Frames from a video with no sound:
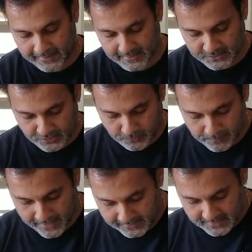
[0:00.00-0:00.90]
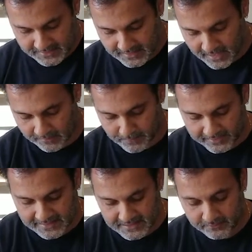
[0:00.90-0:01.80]

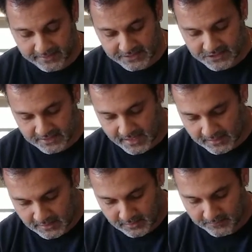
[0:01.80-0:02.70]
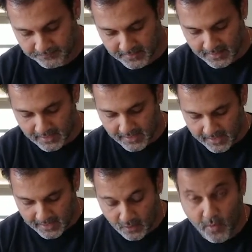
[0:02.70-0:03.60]
these ingredients together
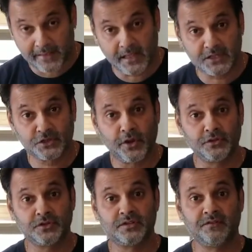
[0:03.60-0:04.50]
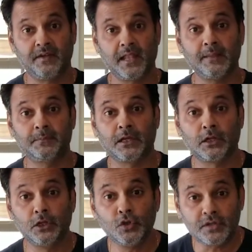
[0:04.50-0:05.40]
in a way that's going to develop the
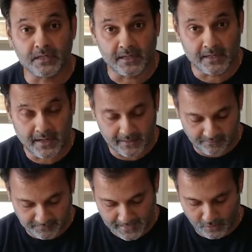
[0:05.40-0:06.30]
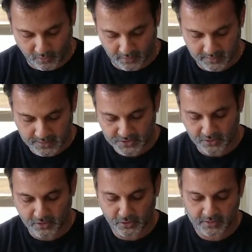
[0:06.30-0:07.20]
gluten in the flour.
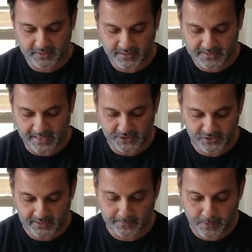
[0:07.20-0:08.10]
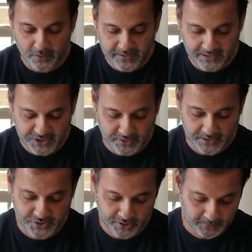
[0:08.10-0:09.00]
So gluten is naturally a protein
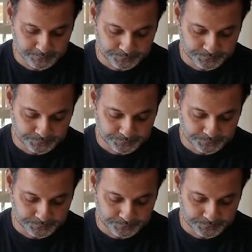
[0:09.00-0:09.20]
structure,